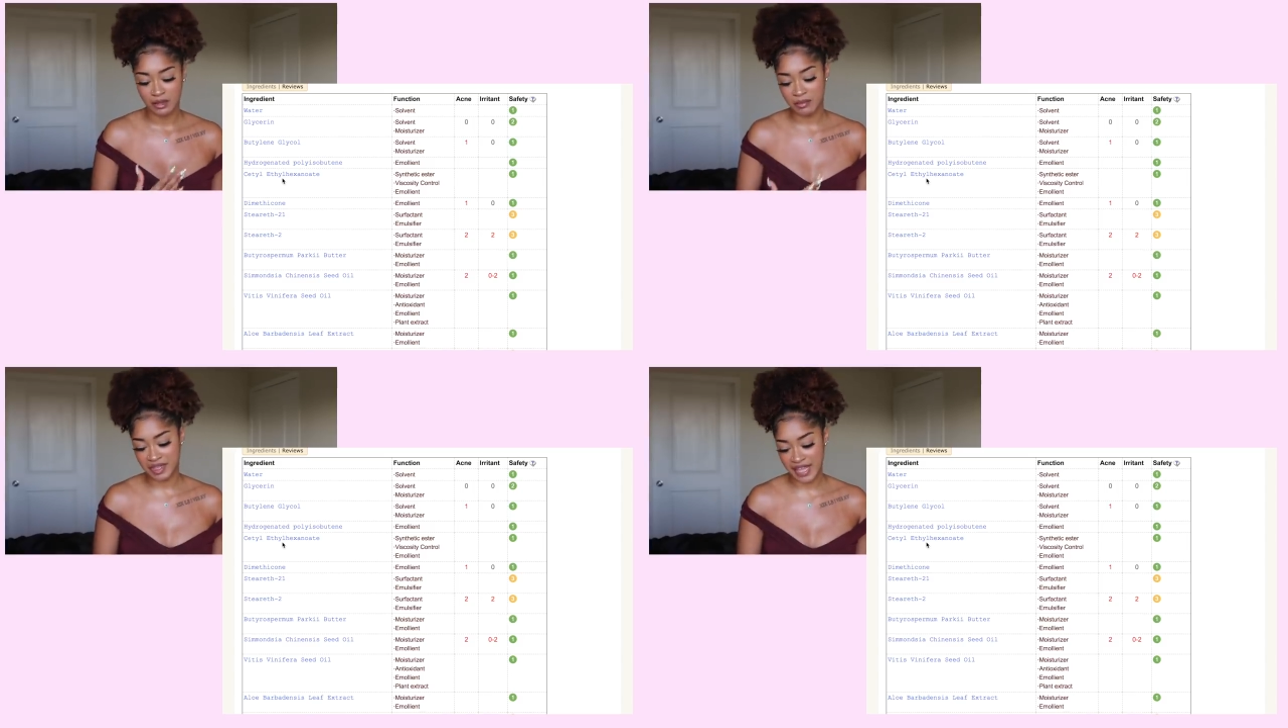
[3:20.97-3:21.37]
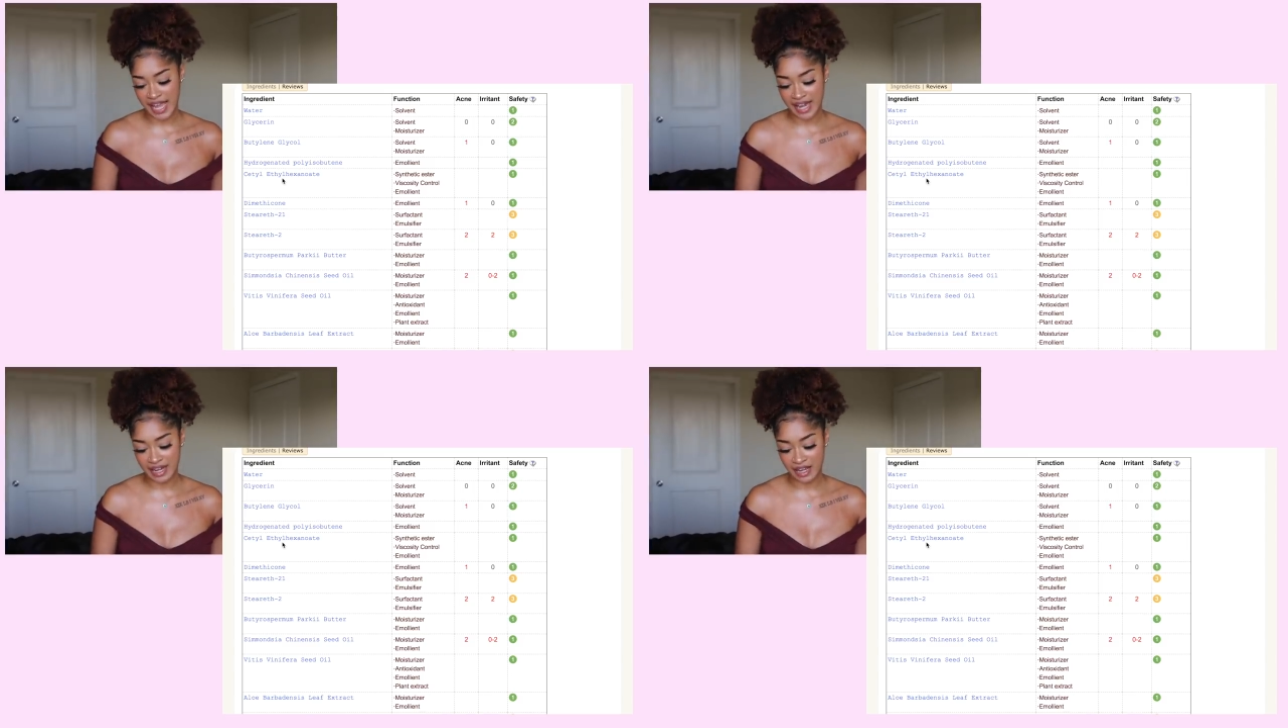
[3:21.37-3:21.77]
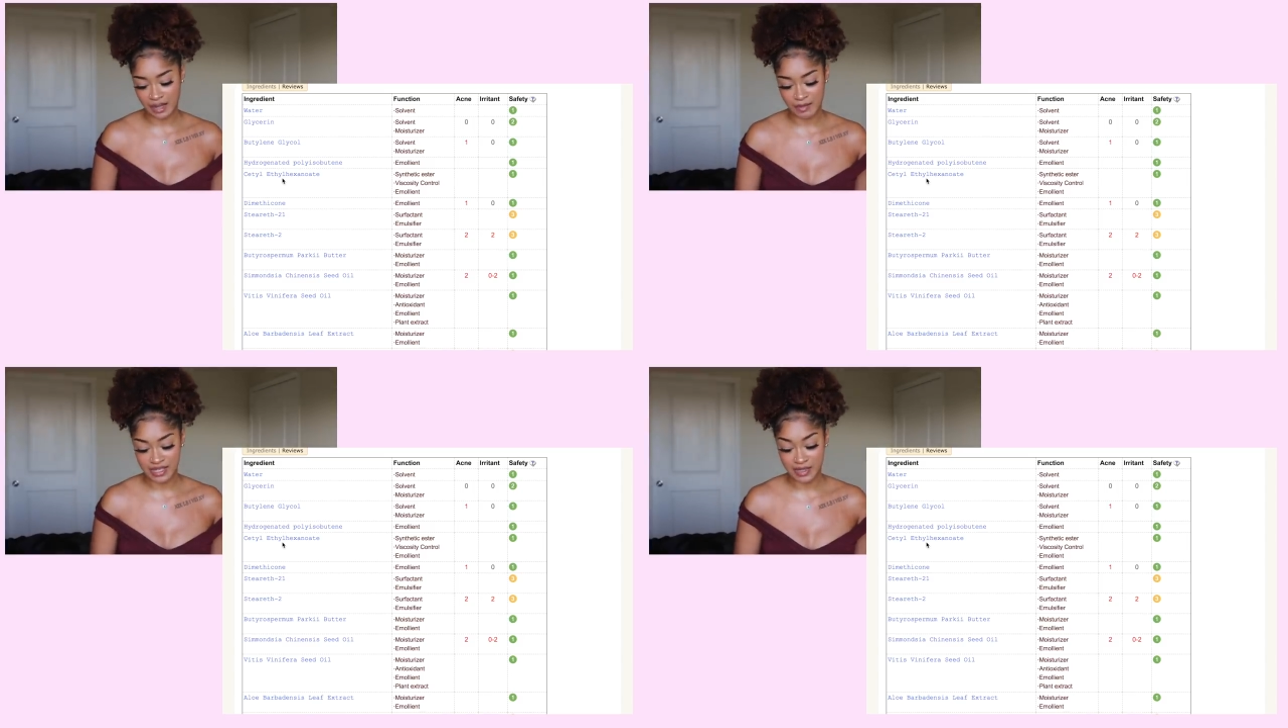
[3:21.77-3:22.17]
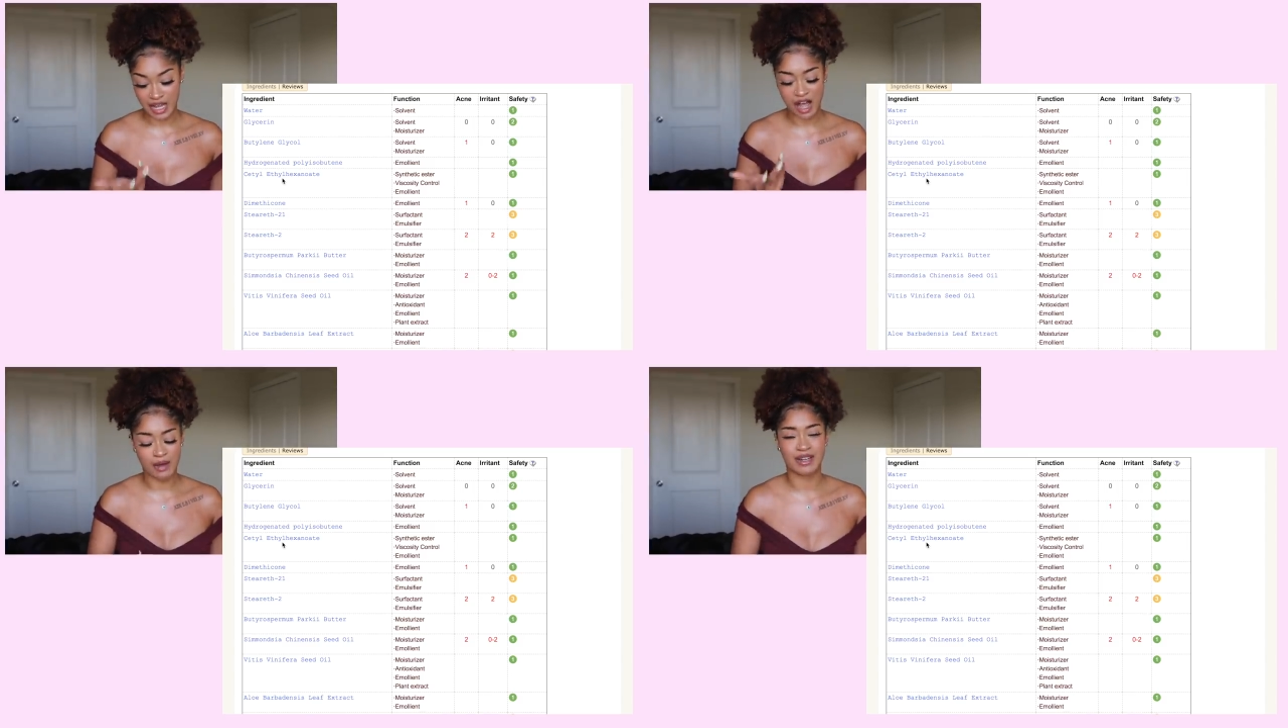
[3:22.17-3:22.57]
But that um, is
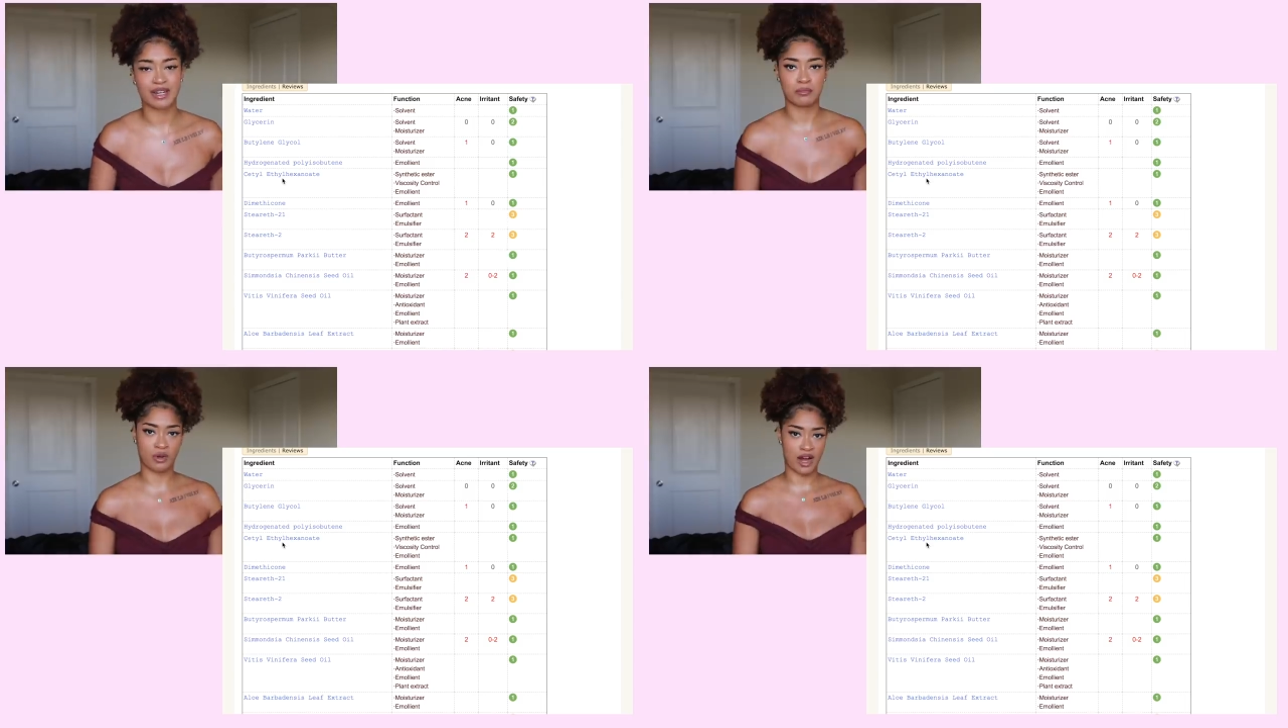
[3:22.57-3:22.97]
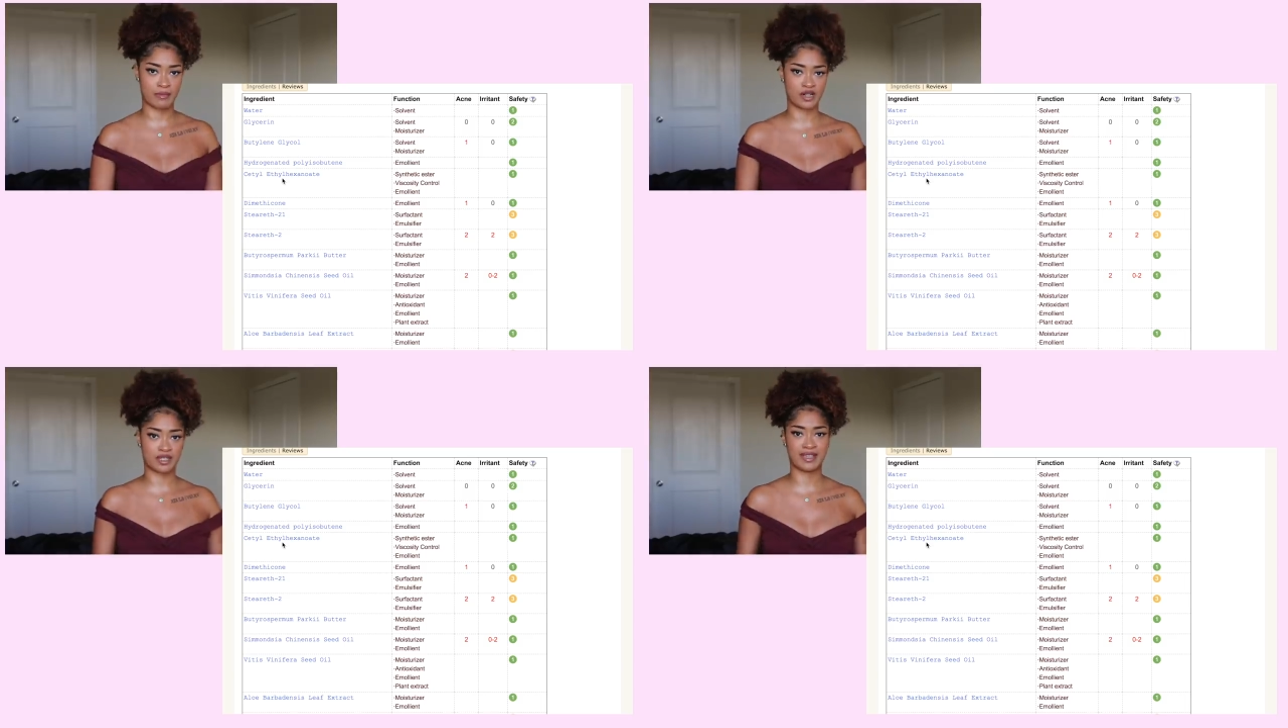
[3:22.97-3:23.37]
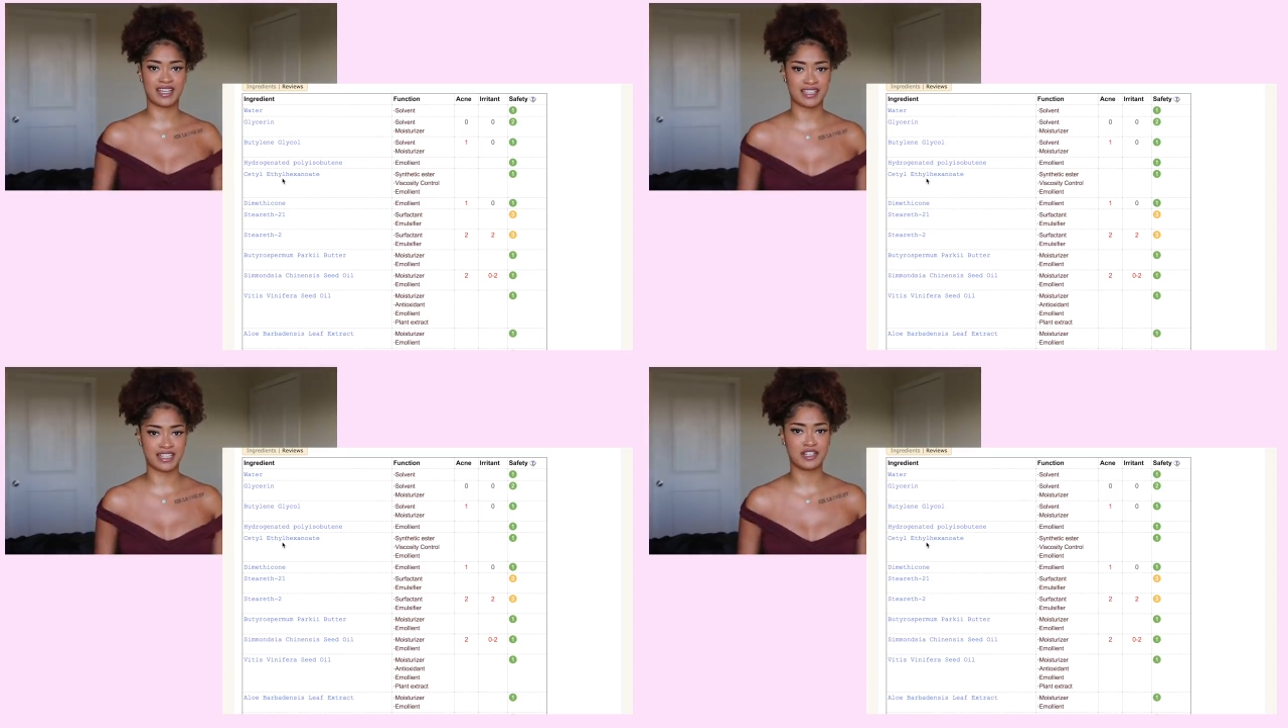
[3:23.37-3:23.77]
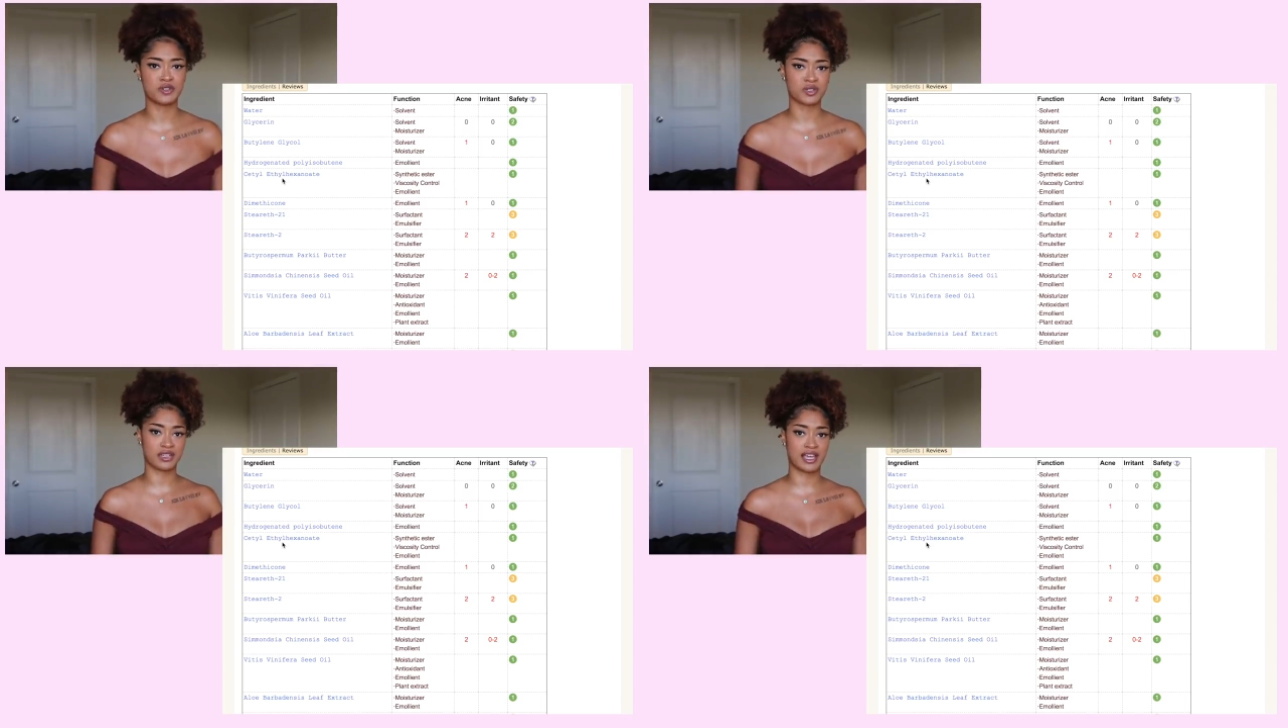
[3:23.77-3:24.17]
common in primers because it
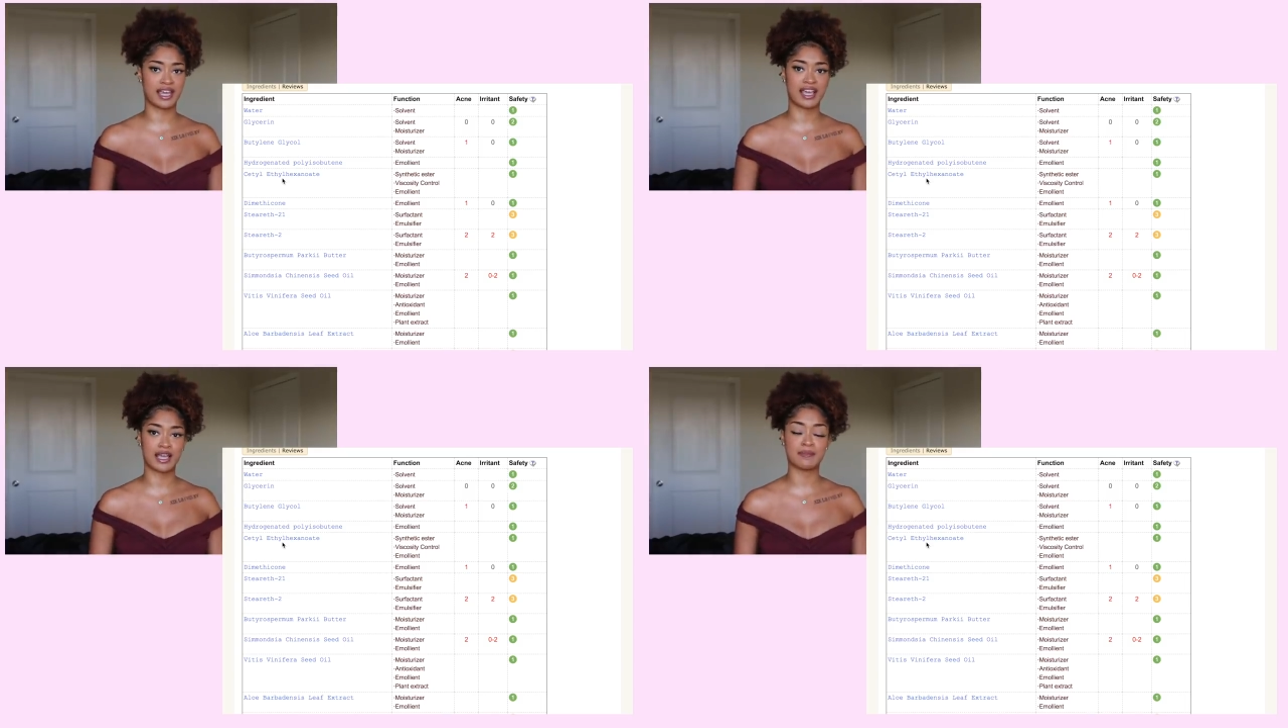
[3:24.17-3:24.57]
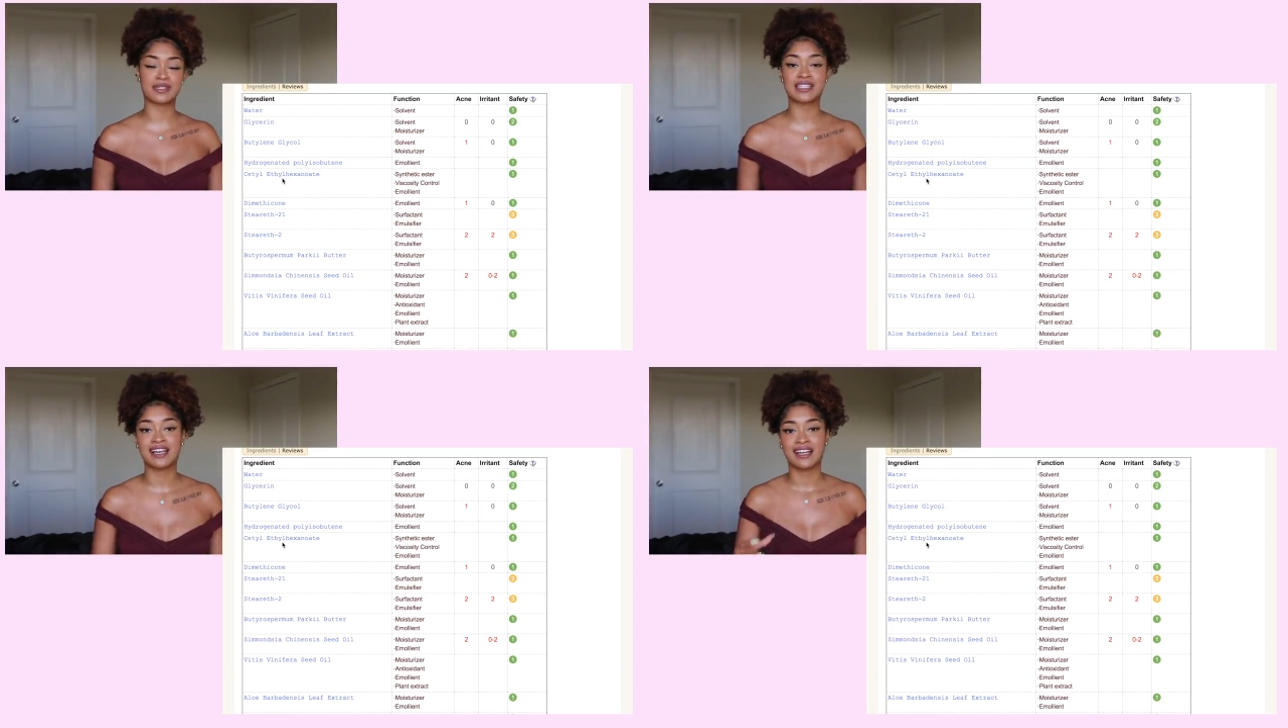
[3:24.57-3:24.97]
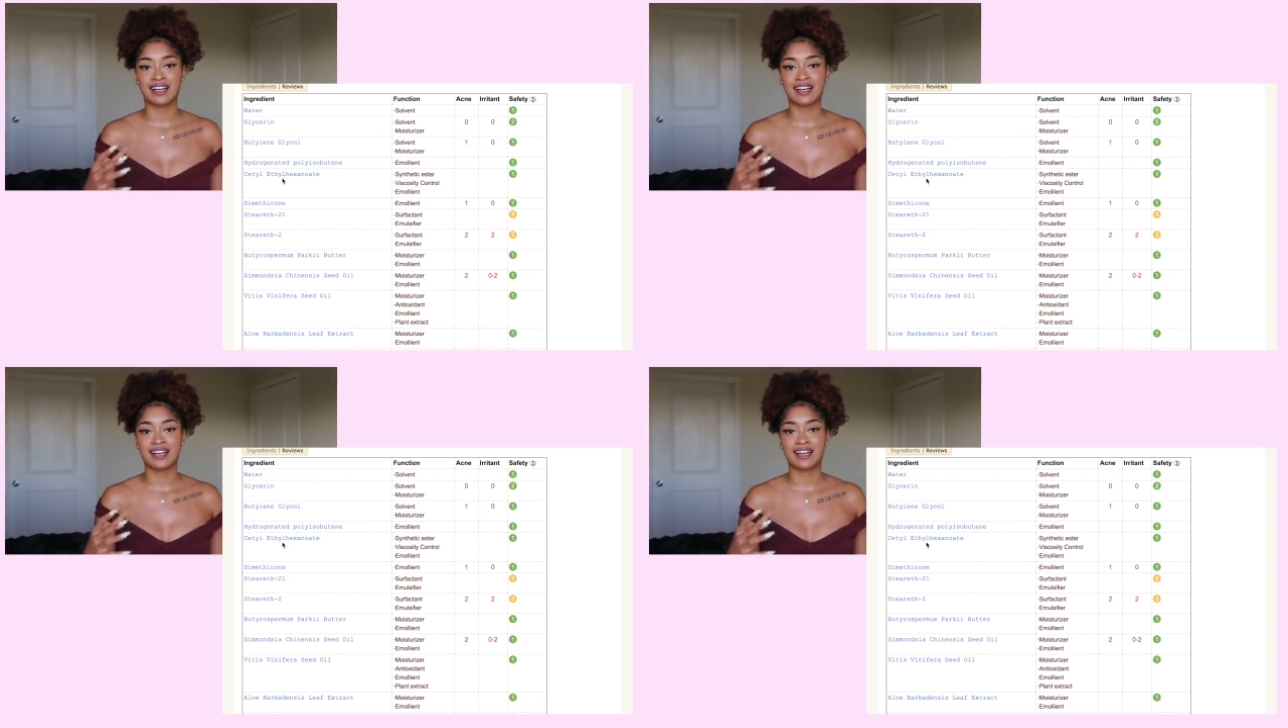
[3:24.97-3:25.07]
usually keeps